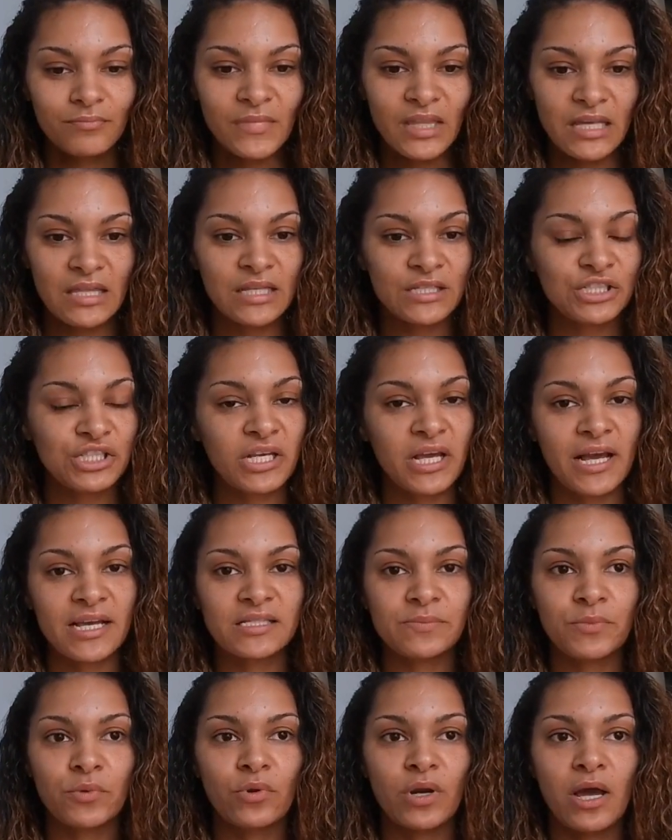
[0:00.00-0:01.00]
And then she
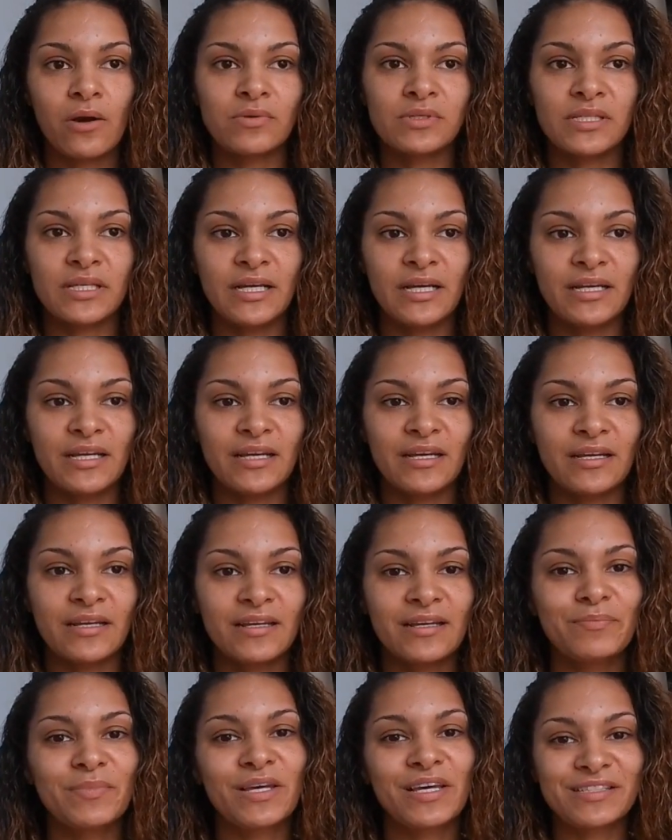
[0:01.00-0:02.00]
asked me what I was
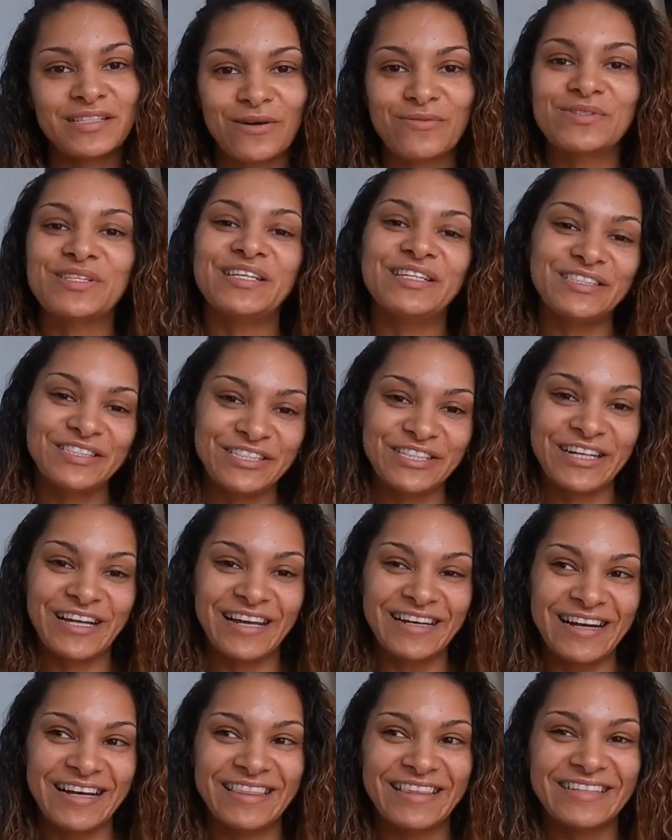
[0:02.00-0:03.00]
eating, because I was eating
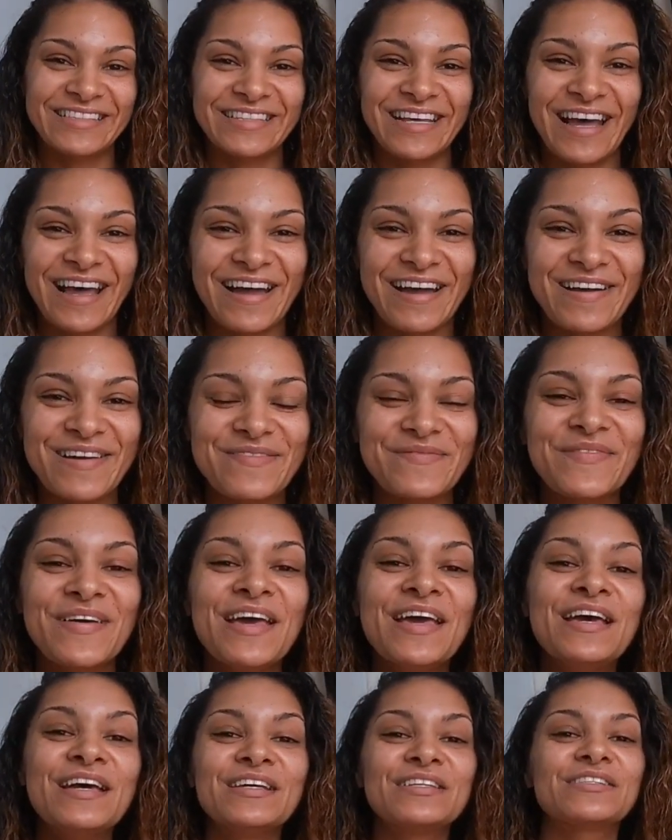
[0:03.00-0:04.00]
chicken at the time.
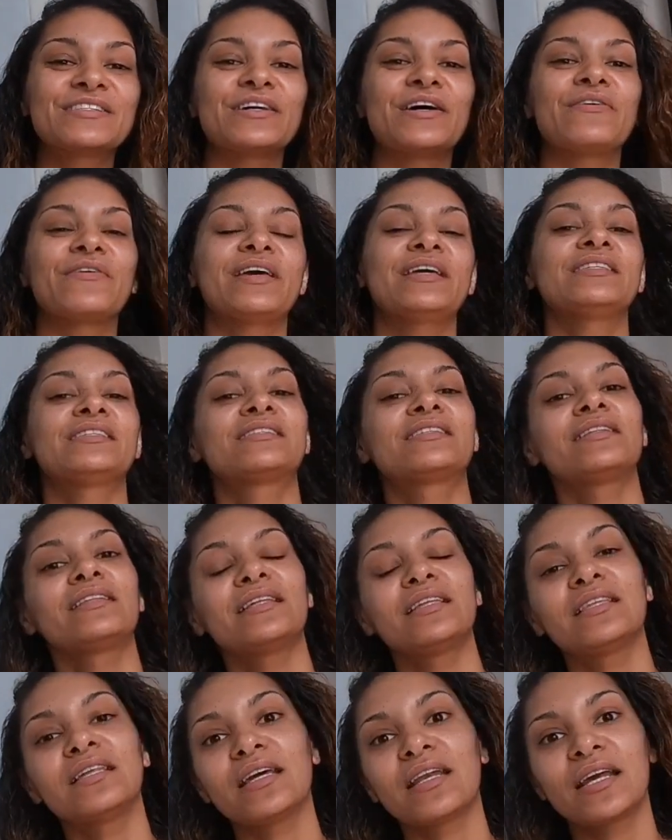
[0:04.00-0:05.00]
So
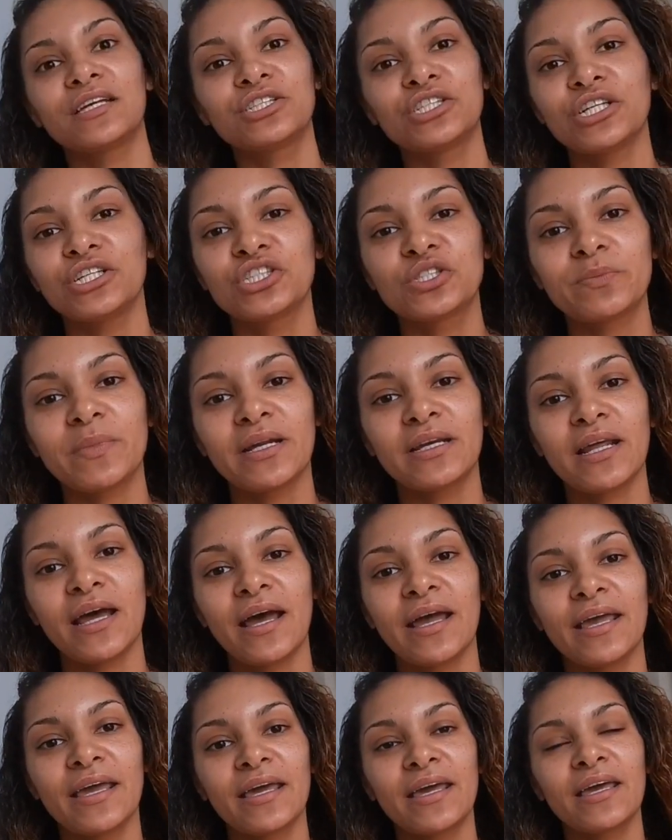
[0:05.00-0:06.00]
instantly then I changed my
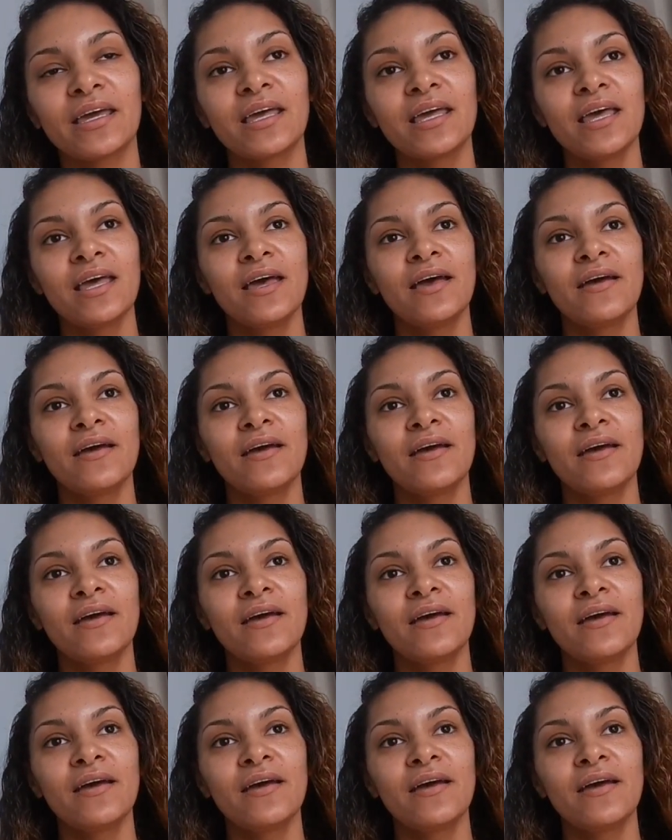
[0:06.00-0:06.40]
diet.